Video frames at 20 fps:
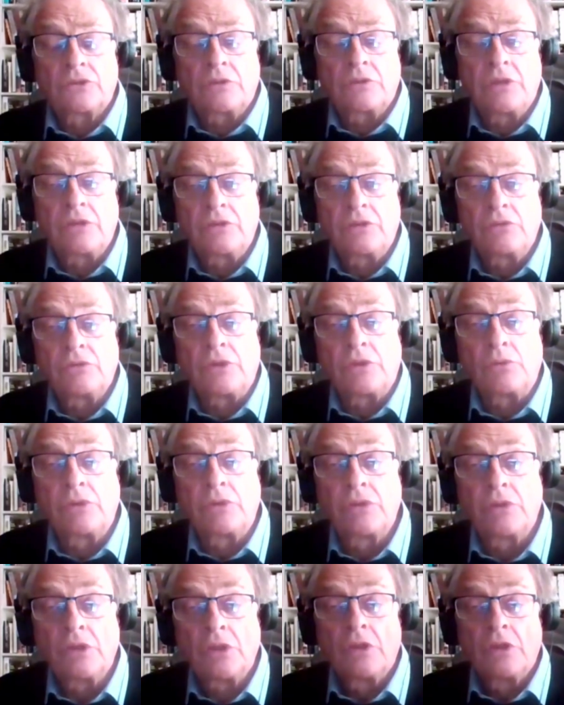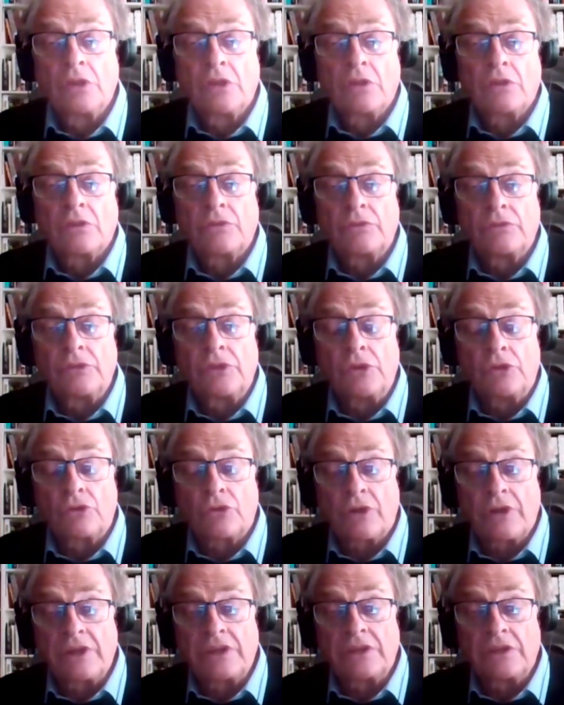you know, the
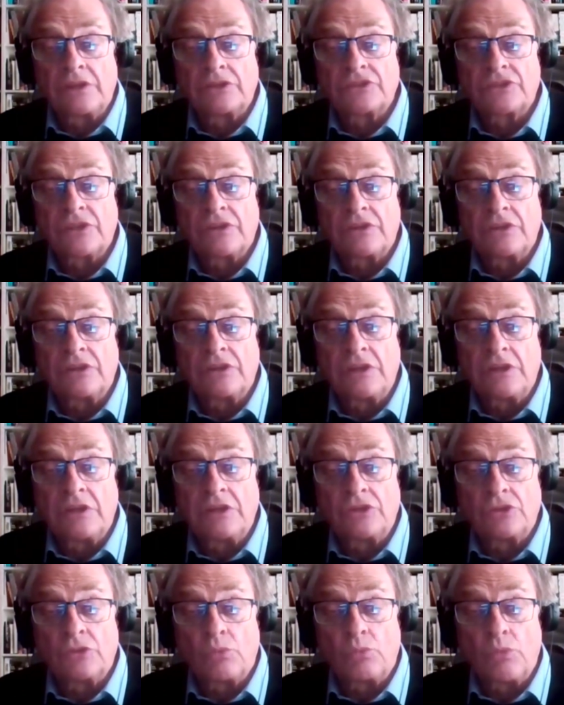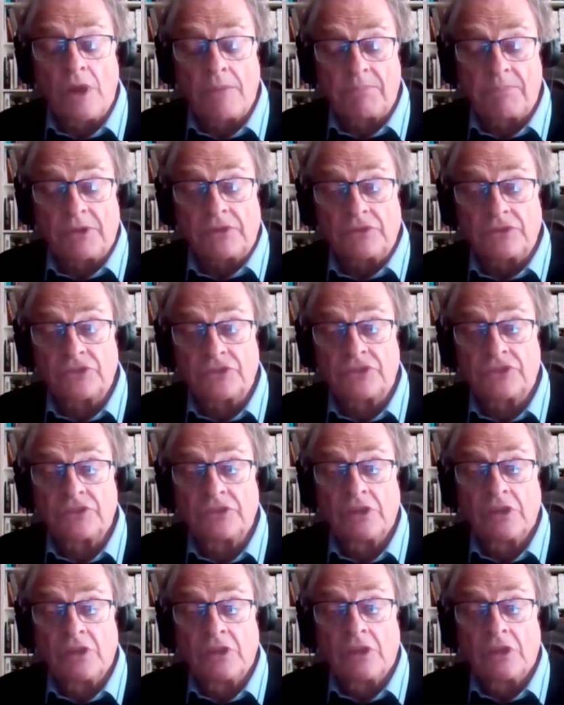Ukrainians need
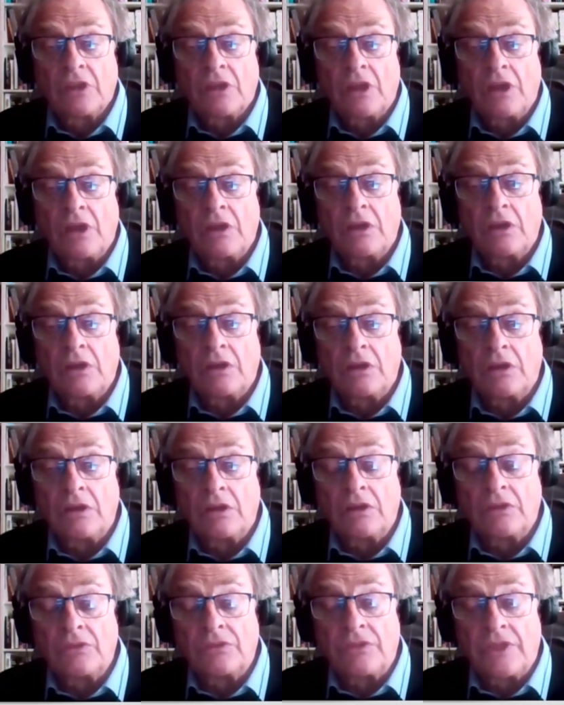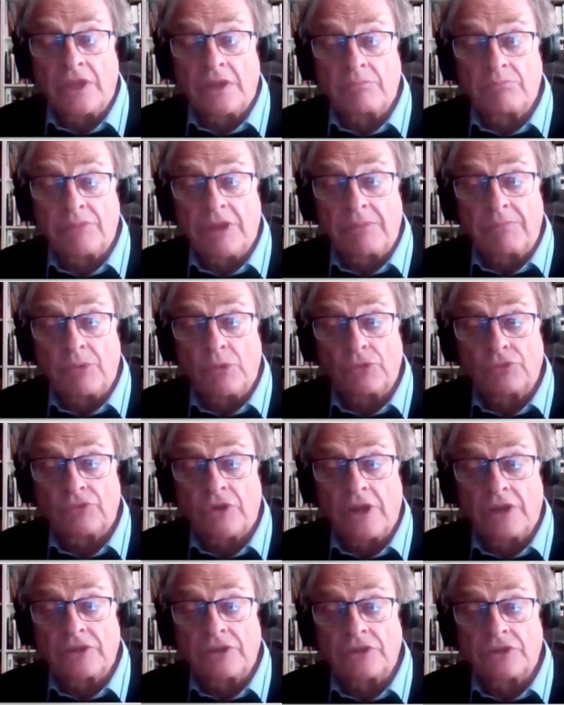weapons. Then people
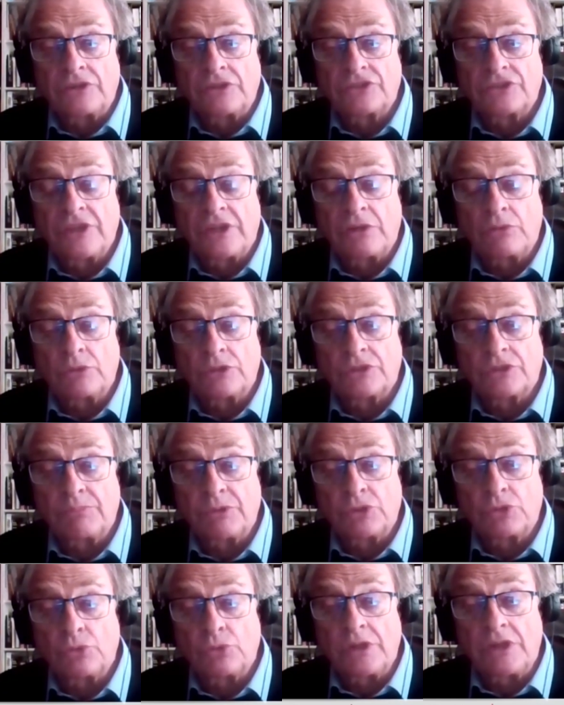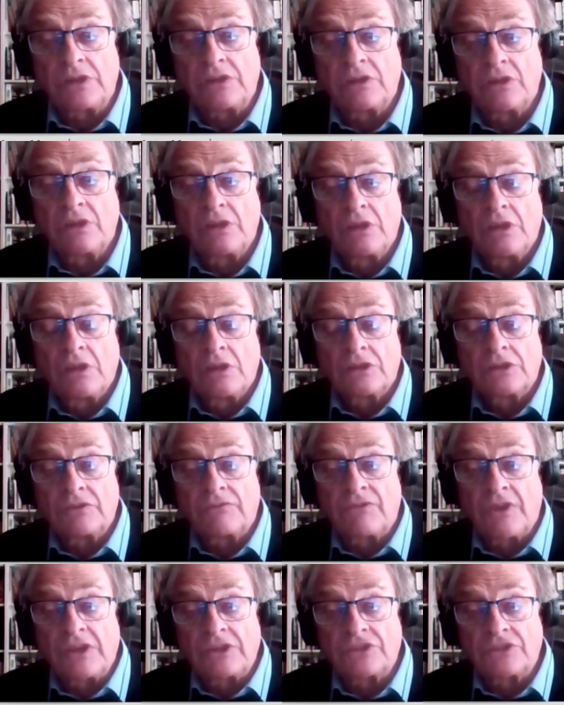trying to distinguish between
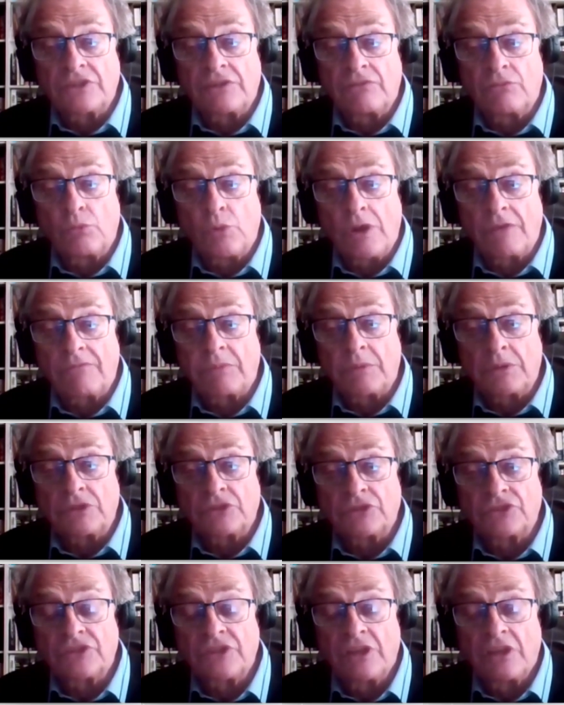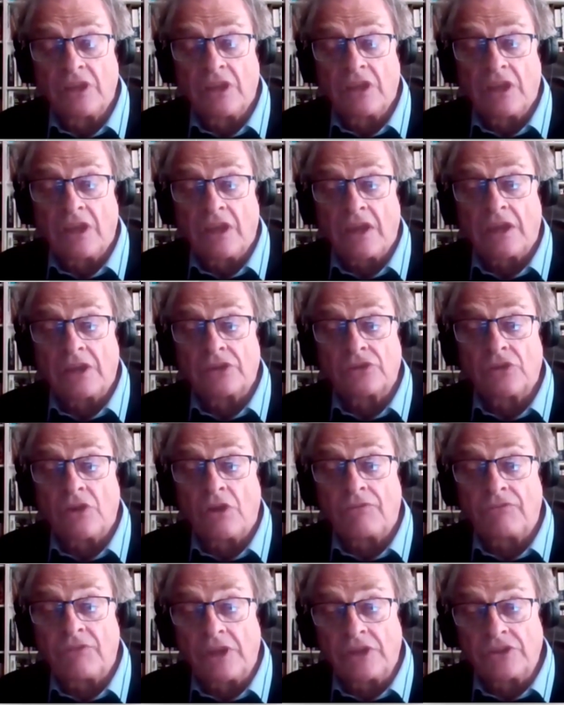defensive weapons and
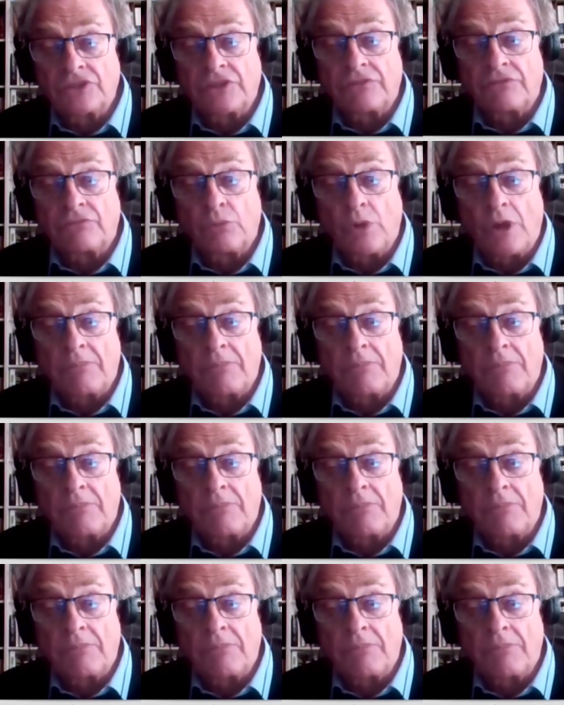offensive